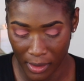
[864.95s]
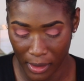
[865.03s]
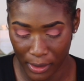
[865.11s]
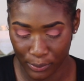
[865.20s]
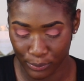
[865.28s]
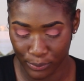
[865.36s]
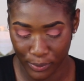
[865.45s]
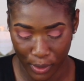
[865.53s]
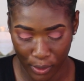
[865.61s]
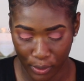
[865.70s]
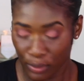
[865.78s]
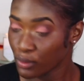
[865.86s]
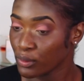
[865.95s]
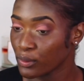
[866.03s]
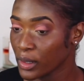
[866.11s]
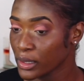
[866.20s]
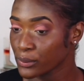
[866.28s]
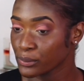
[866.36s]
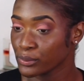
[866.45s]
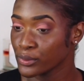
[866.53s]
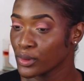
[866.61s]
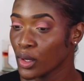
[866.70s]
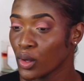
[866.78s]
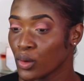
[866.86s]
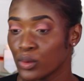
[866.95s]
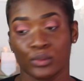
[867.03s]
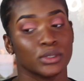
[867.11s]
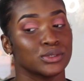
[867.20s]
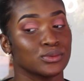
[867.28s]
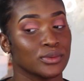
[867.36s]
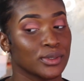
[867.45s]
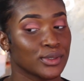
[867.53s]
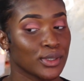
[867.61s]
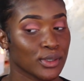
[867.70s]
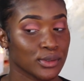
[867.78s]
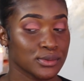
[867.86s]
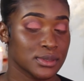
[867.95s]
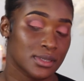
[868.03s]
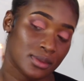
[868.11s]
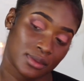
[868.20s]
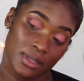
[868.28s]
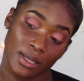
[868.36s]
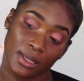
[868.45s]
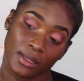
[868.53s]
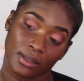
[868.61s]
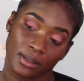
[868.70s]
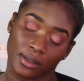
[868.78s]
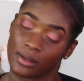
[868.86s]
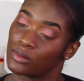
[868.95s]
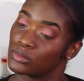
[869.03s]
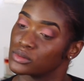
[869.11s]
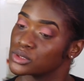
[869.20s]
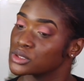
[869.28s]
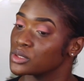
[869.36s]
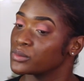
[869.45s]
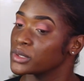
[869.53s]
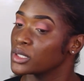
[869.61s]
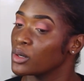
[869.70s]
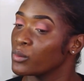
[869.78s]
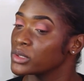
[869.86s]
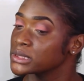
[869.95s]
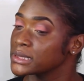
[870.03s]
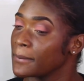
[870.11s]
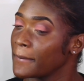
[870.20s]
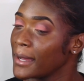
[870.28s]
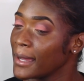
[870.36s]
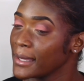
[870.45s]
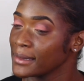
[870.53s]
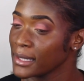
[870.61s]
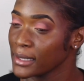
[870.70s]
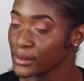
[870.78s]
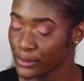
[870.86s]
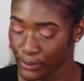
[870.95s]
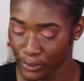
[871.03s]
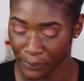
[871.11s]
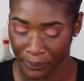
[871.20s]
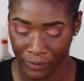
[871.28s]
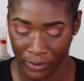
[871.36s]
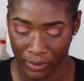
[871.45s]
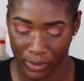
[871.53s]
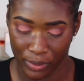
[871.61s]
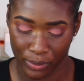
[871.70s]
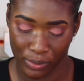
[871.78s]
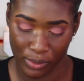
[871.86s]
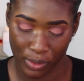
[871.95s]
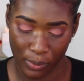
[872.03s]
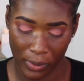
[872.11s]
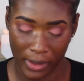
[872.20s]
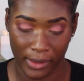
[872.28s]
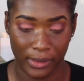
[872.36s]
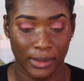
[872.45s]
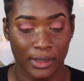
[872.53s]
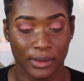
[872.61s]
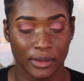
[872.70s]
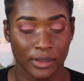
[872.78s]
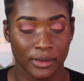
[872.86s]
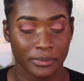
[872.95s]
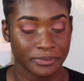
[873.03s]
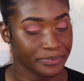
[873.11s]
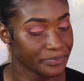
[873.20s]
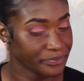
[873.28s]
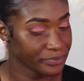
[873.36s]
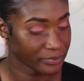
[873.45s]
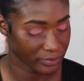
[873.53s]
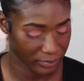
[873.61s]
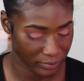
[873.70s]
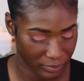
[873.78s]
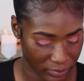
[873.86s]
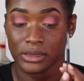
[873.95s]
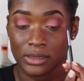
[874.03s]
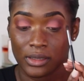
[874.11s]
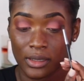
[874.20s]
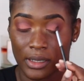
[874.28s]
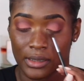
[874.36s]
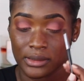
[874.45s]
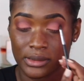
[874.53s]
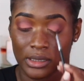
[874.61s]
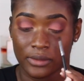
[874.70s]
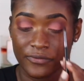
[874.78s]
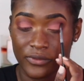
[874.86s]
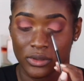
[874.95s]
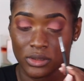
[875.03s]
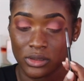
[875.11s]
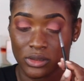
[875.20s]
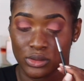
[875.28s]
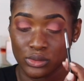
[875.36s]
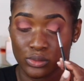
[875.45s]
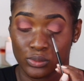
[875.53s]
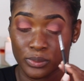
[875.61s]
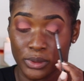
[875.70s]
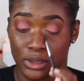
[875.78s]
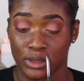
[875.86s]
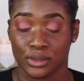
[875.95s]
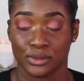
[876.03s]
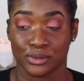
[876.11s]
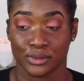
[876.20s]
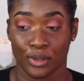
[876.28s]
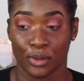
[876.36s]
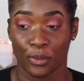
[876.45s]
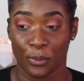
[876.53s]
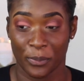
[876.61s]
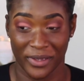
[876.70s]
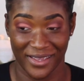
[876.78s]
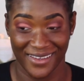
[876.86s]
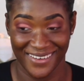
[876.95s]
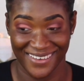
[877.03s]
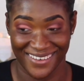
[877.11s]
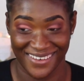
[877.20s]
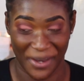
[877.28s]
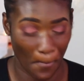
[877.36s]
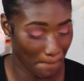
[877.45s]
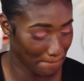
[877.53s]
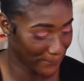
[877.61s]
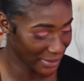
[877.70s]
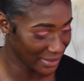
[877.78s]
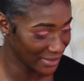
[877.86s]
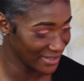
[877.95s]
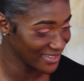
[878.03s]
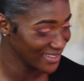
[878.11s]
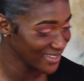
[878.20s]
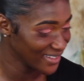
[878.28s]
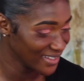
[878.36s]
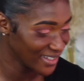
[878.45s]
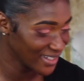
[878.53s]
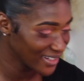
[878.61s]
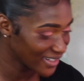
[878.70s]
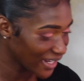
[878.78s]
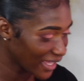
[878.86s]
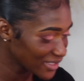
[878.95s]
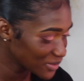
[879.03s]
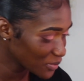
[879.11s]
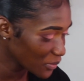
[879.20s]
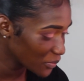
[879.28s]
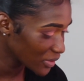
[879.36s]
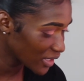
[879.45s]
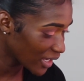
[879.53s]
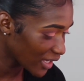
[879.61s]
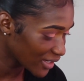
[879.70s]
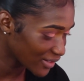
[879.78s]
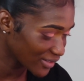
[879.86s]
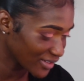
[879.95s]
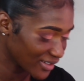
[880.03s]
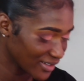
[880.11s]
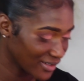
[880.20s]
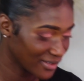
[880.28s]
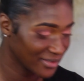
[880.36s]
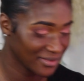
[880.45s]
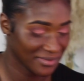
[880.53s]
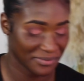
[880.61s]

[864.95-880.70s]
I don't know. What do the girls think? Should we go with some eyeliner? No eyeliner? I did not intend for this to be so pink, but that's what we got, girl.